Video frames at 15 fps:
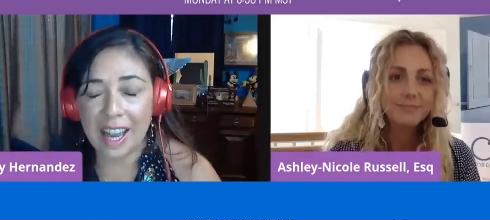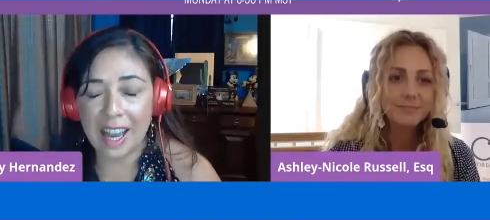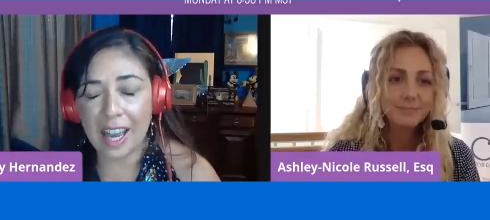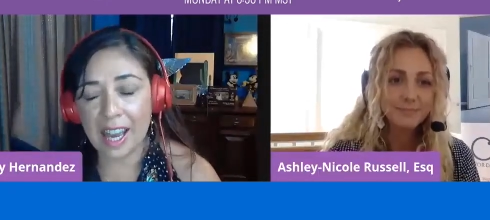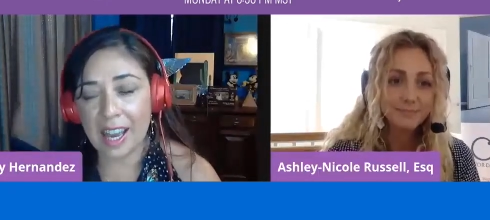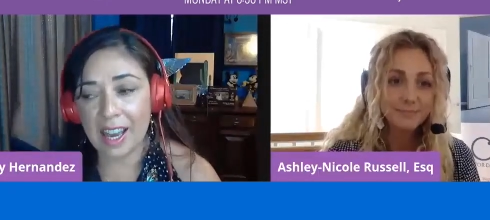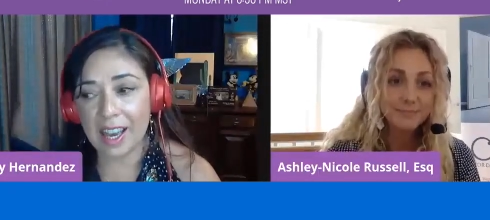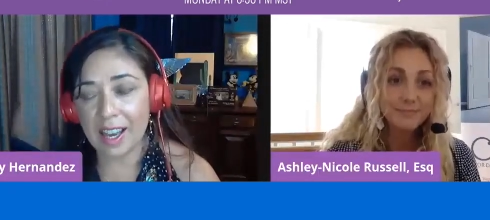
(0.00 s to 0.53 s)

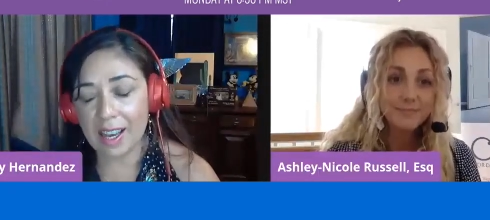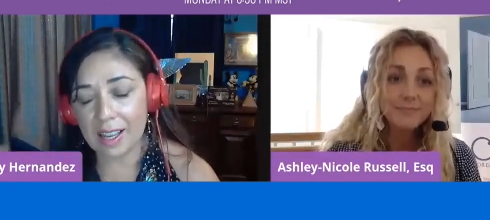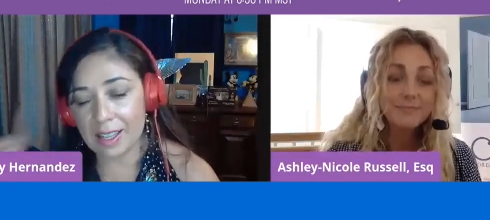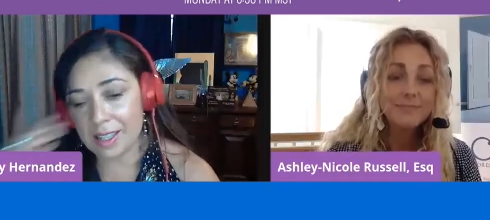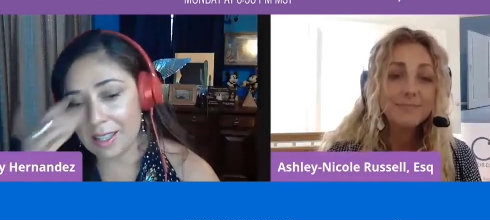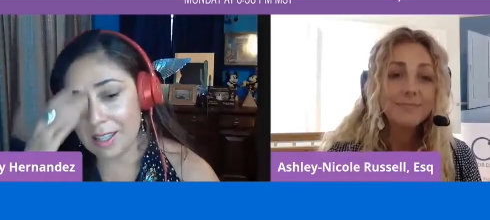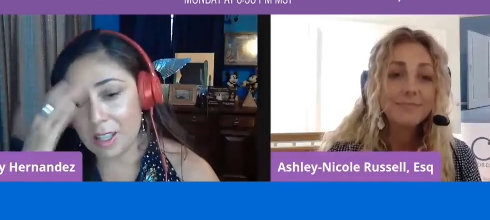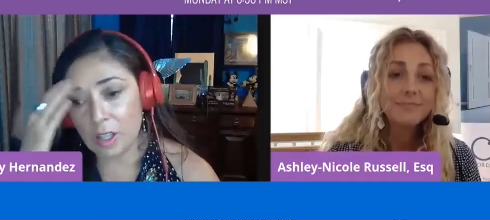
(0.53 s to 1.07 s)

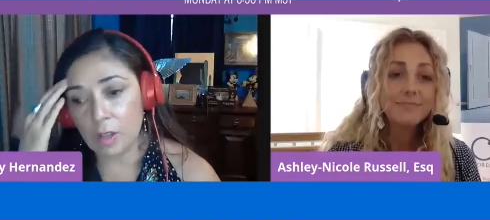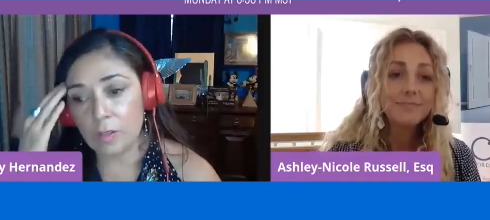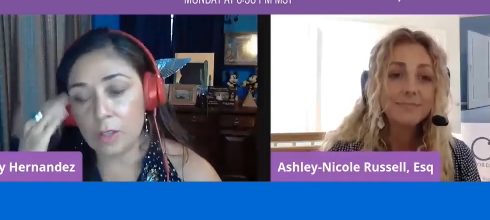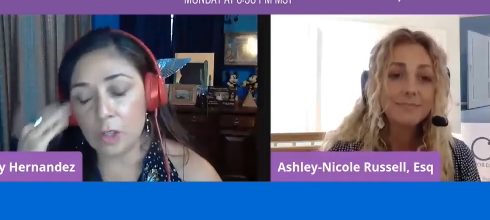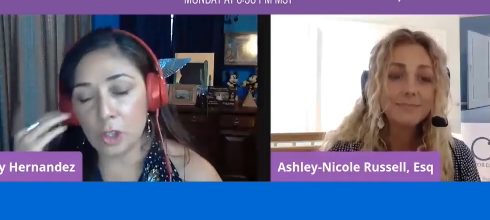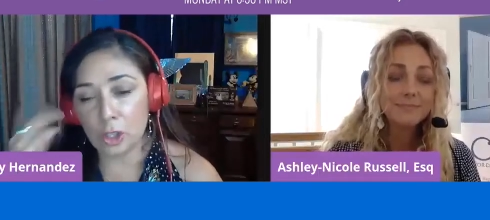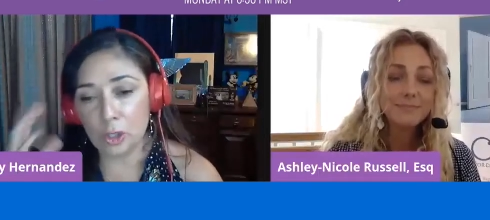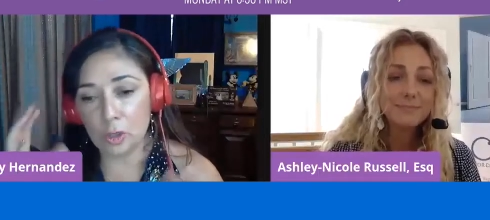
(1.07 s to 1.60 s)
Speaker 1: And, you know, if the
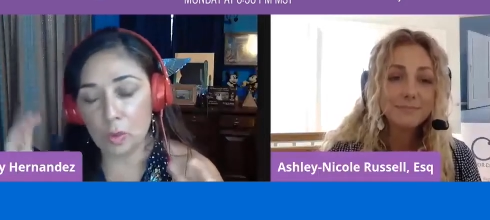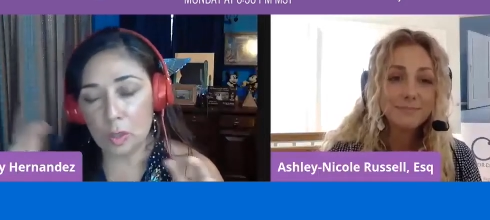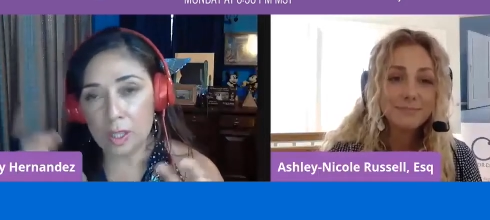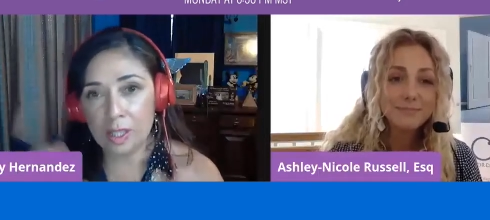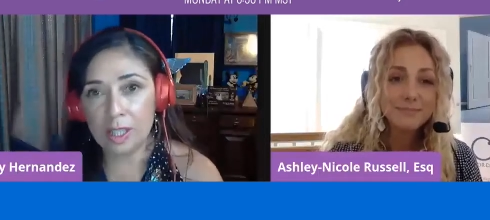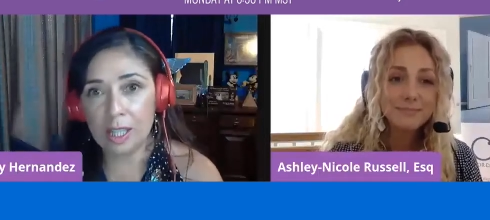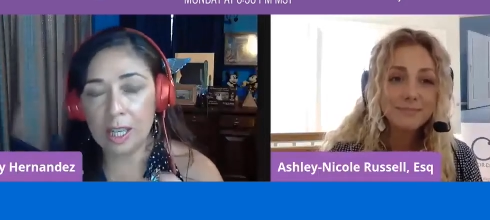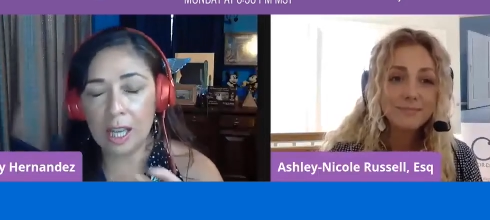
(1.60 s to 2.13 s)
children
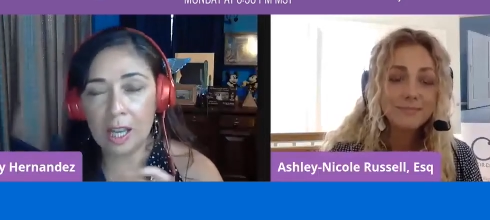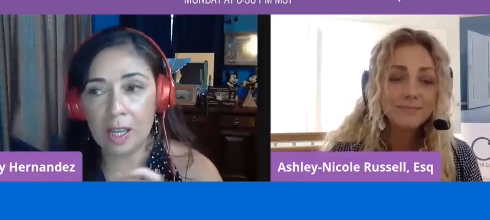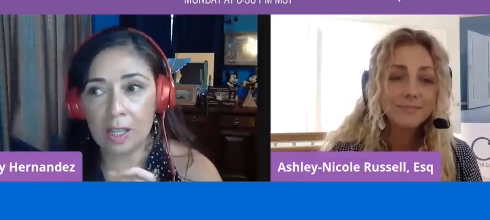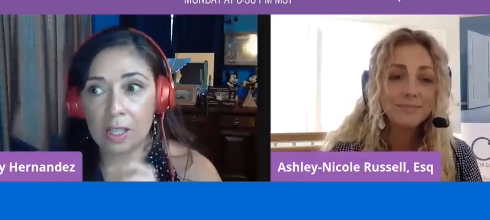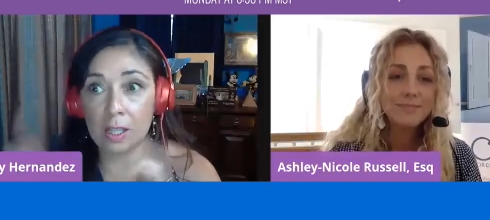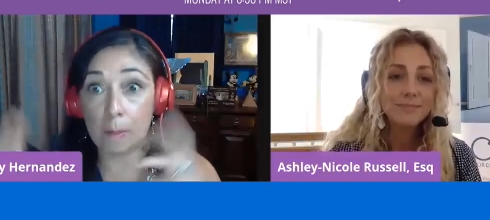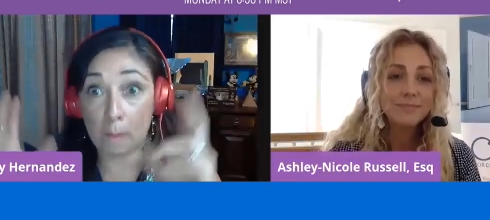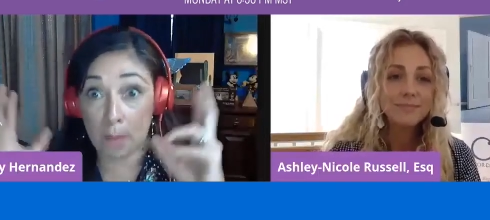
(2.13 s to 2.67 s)
see
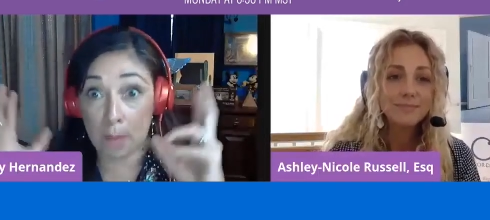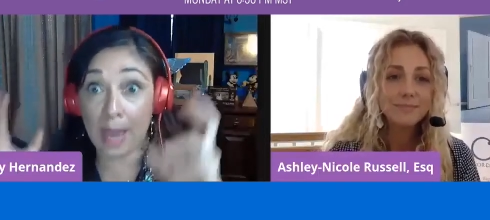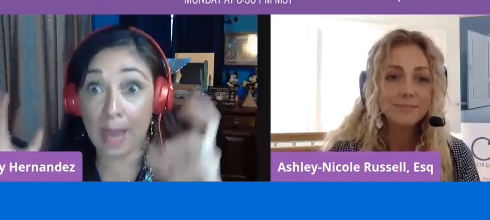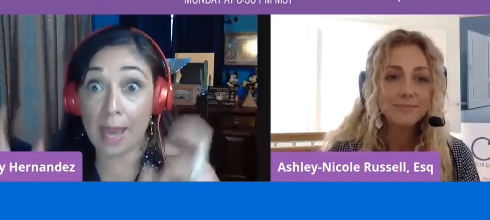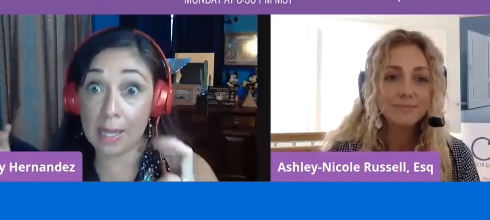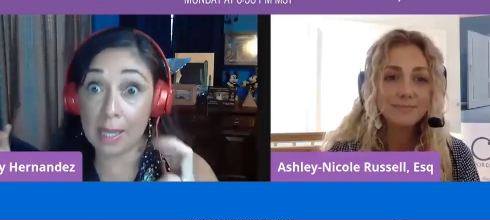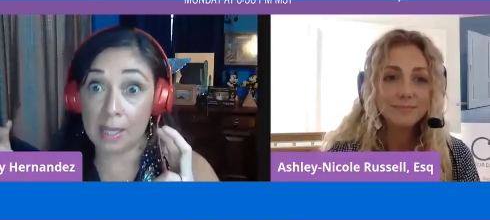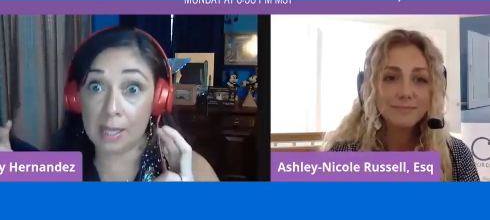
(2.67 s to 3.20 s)
us
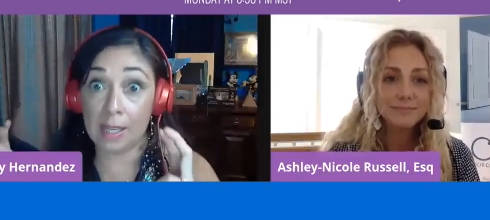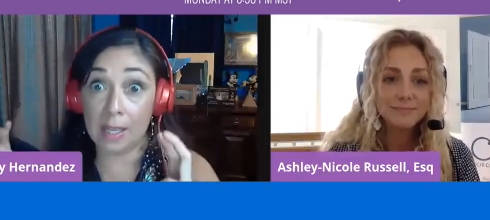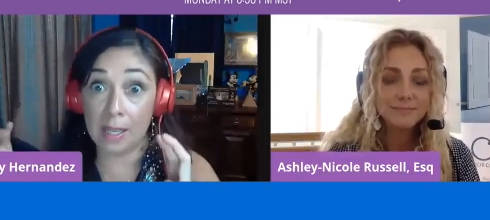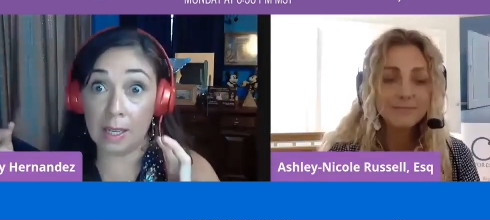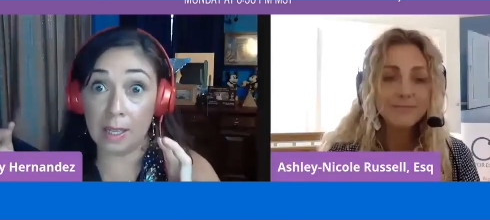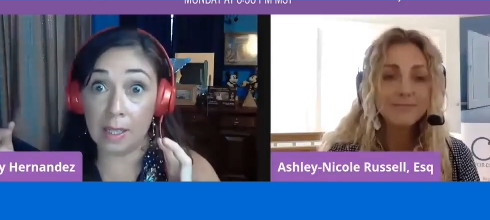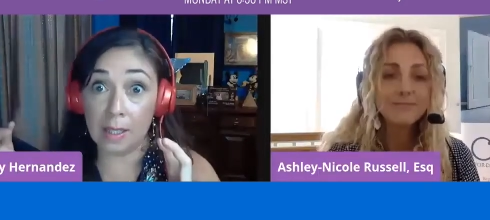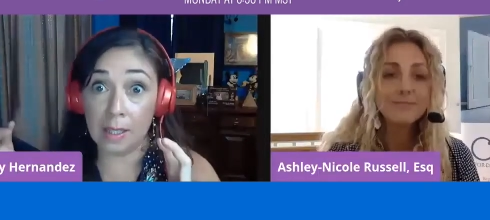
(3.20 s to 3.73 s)

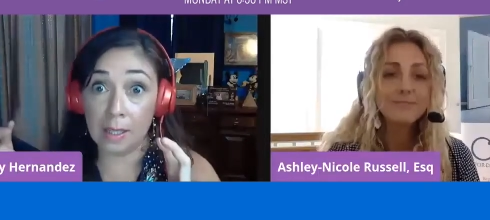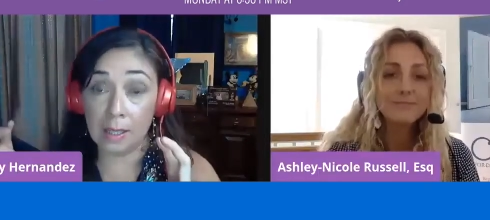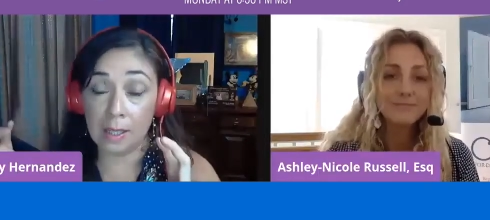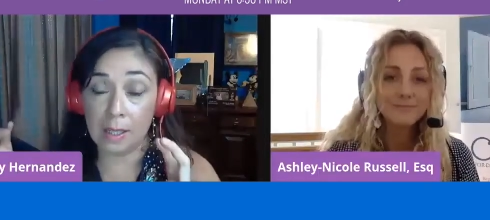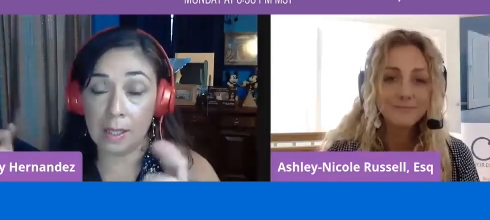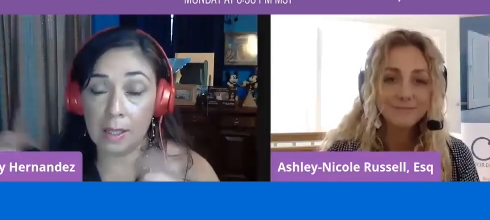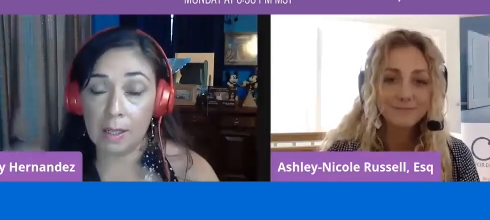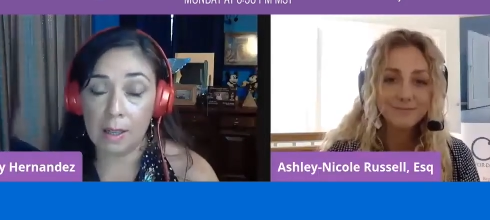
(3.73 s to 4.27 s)
panicking,
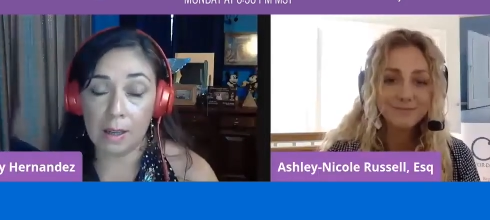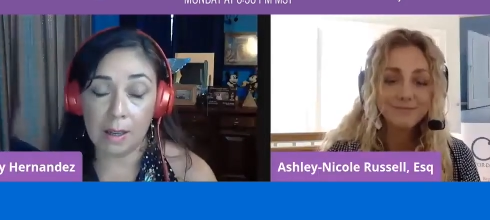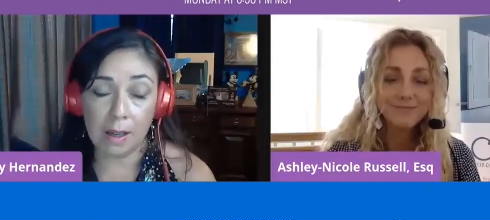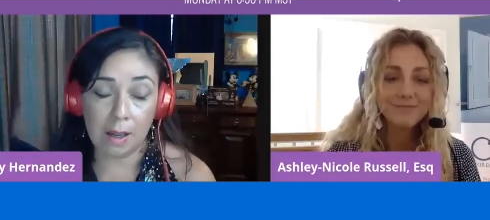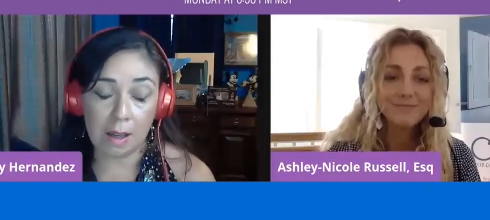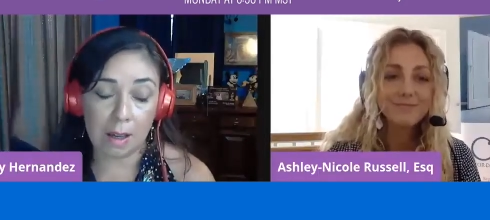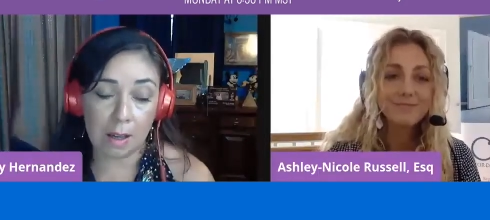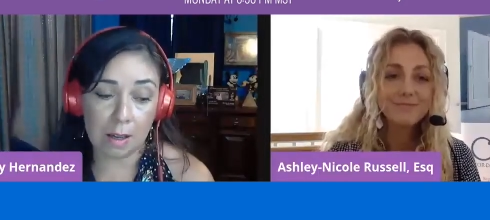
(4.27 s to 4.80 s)

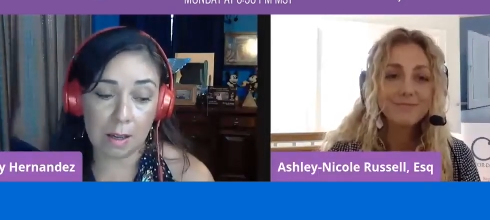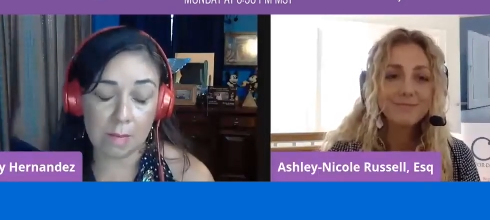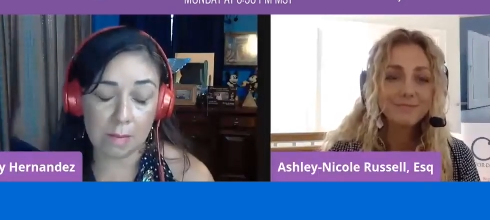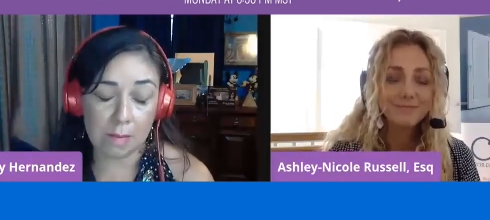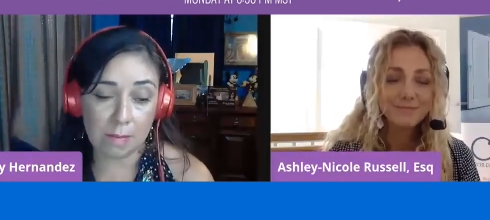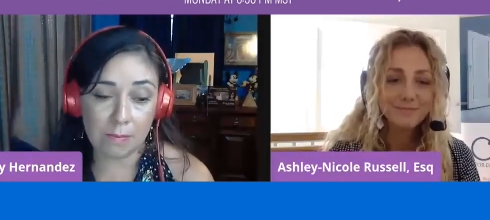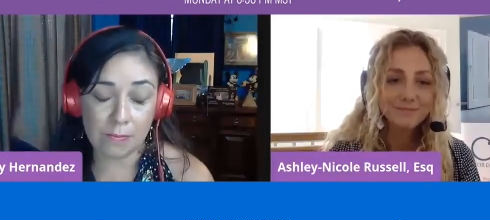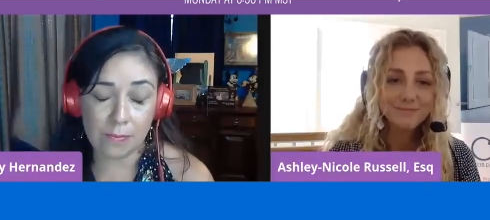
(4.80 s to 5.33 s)

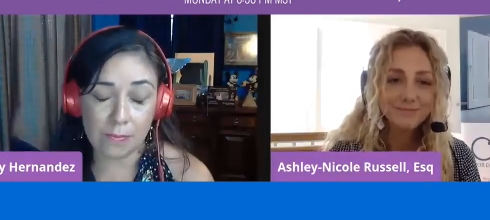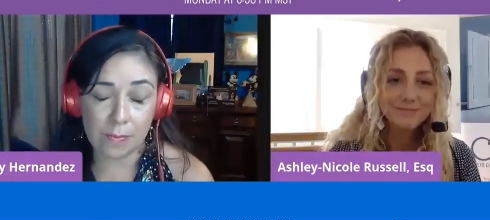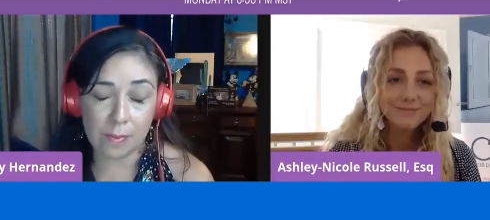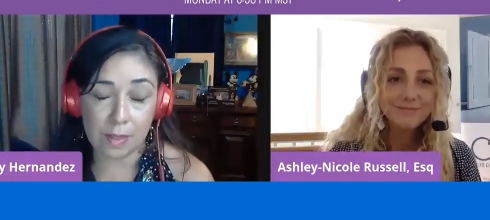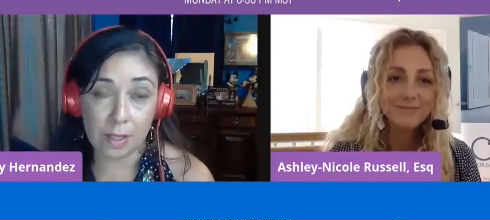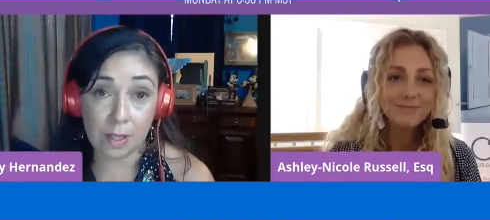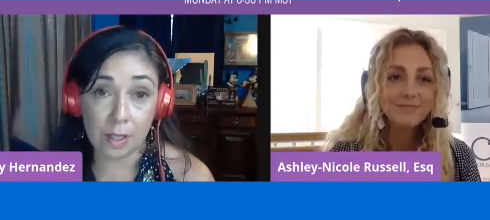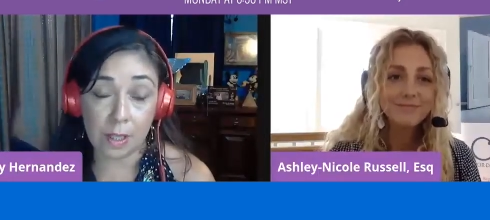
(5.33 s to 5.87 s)
um,
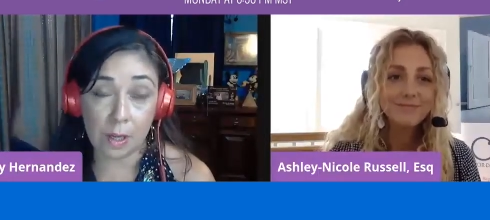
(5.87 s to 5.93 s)
you